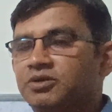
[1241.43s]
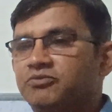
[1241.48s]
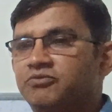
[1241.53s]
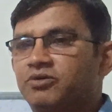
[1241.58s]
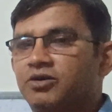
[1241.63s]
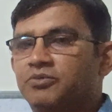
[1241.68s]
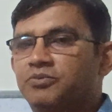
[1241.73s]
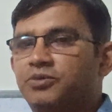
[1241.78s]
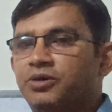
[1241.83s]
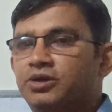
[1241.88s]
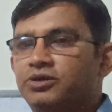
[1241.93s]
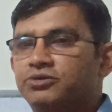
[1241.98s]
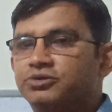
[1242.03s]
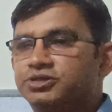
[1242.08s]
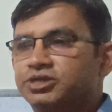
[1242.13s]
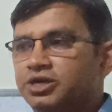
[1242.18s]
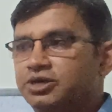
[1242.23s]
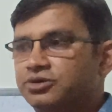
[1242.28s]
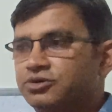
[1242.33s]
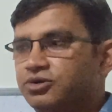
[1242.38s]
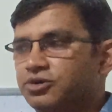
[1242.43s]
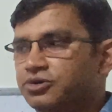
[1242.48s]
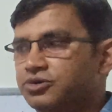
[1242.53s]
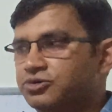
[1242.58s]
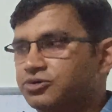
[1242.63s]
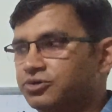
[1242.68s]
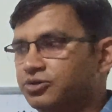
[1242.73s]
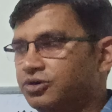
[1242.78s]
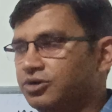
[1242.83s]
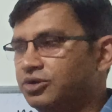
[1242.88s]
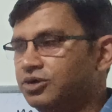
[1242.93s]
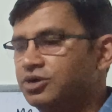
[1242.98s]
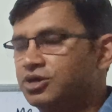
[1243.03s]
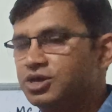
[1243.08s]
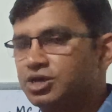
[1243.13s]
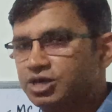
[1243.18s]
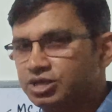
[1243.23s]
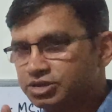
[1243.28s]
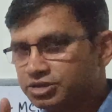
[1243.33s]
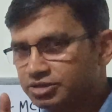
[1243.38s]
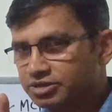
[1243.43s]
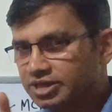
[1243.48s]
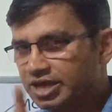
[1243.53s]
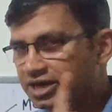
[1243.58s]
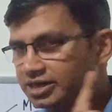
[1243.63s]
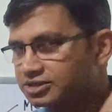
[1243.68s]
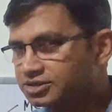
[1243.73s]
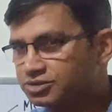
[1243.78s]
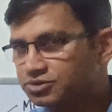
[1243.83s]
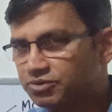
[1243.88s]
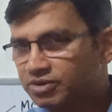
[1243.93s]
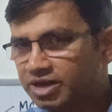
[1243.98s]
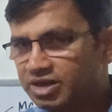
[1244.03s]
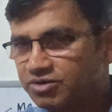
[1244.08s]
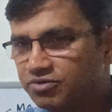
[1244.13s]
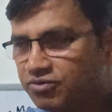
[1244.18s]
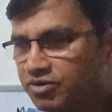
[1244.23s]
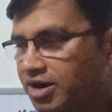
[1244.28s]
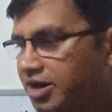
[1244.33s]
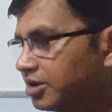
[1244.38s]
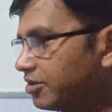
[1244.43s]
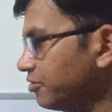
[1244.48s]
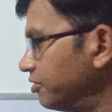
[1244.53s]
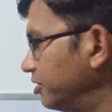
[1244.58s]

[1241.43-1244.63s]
for pollution control. So that's why what